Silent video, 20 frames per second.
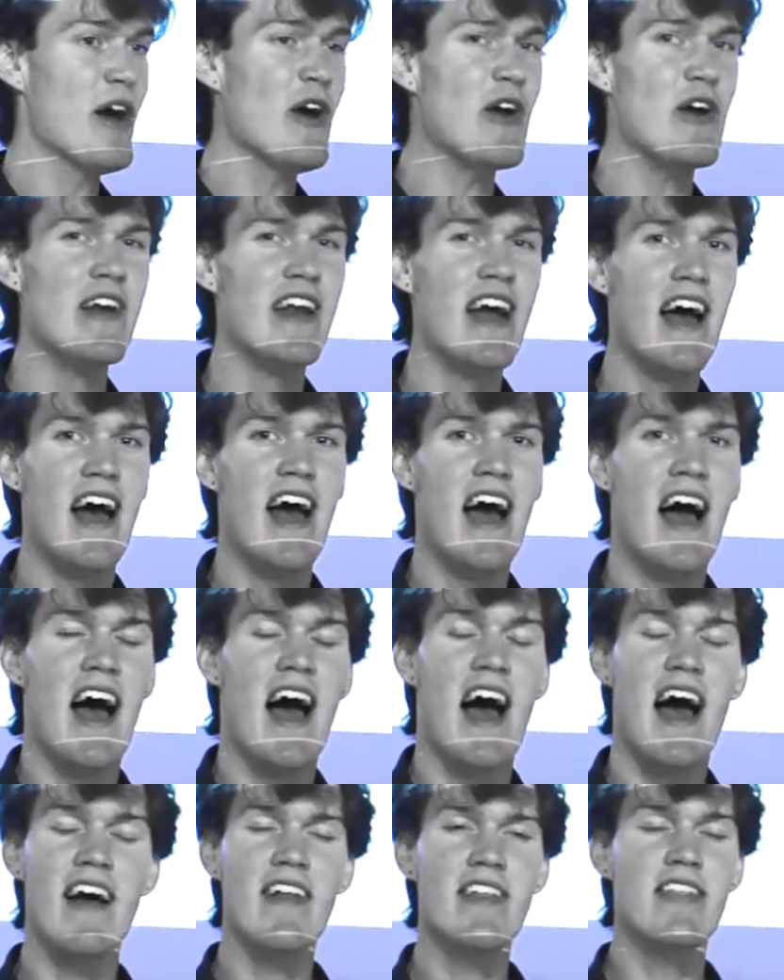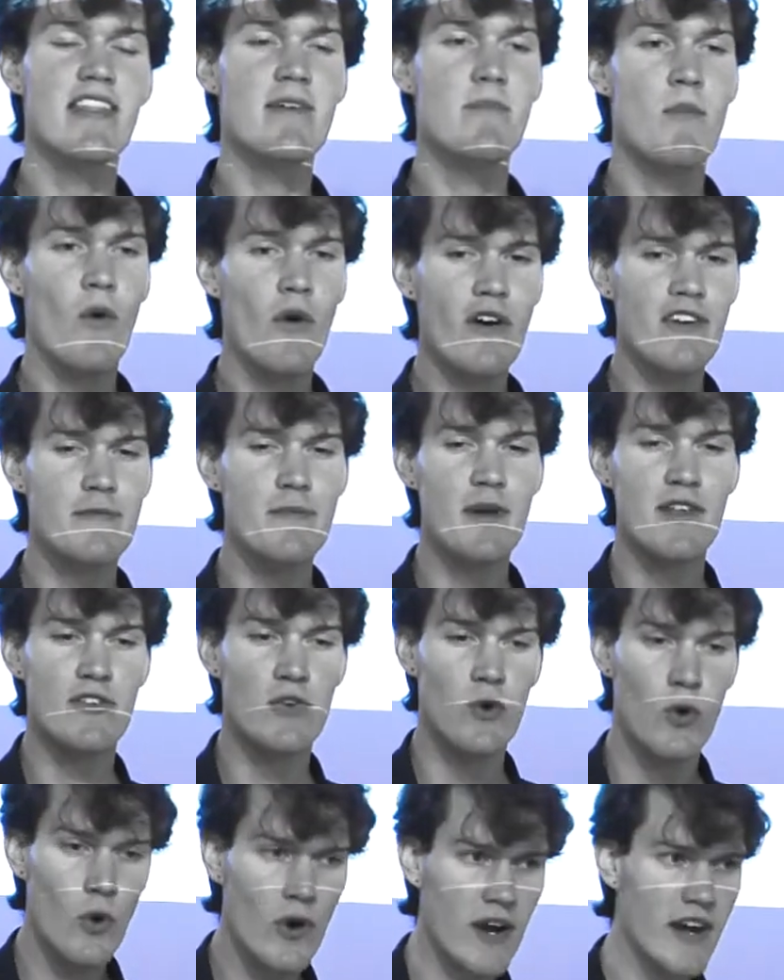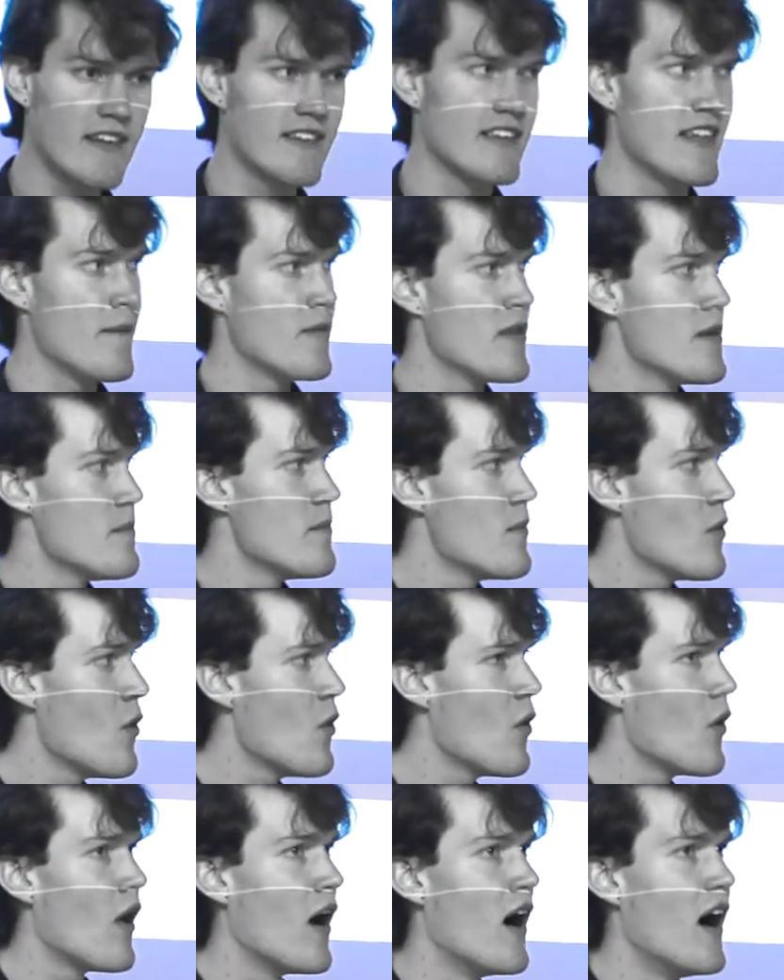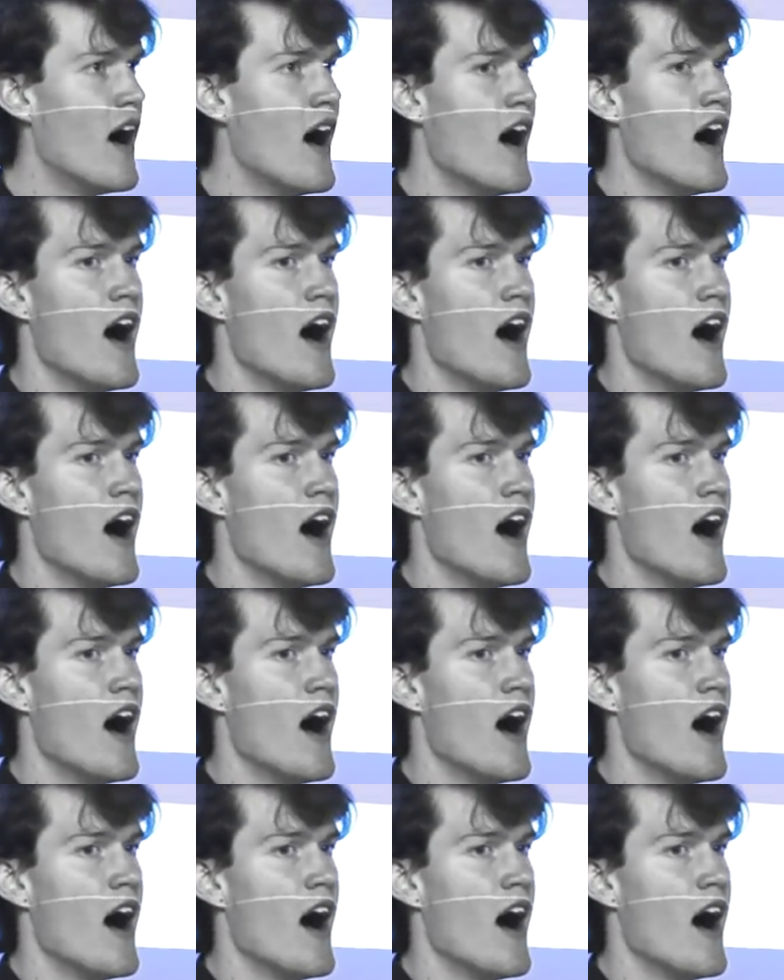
own. And the more I spent talking to them, the more